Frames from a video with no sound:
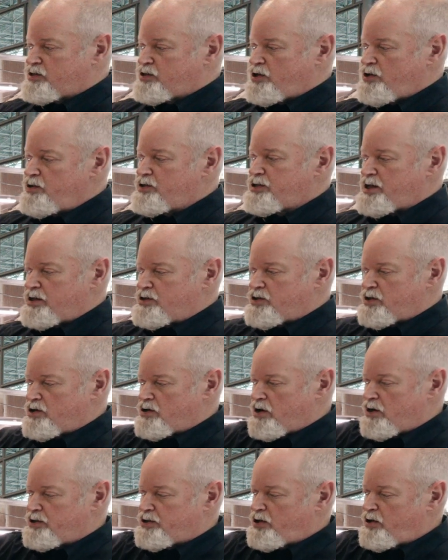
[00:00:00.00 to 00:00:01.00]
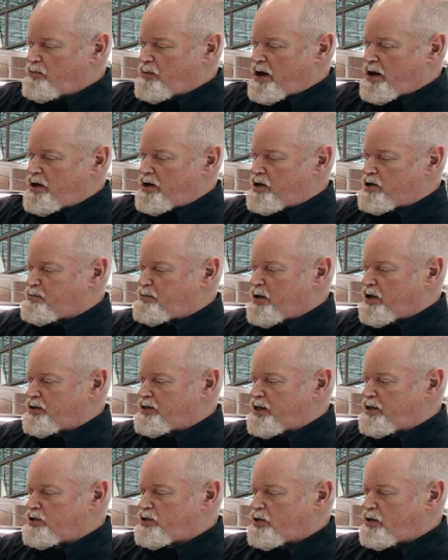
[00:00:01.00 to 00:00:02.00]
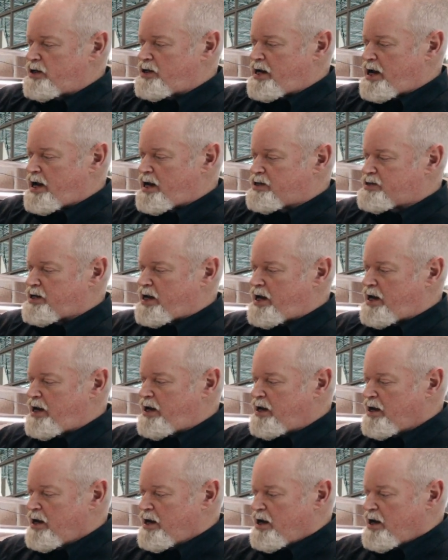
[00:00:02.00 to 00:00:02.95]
two sensors or two monitors built into it. It has a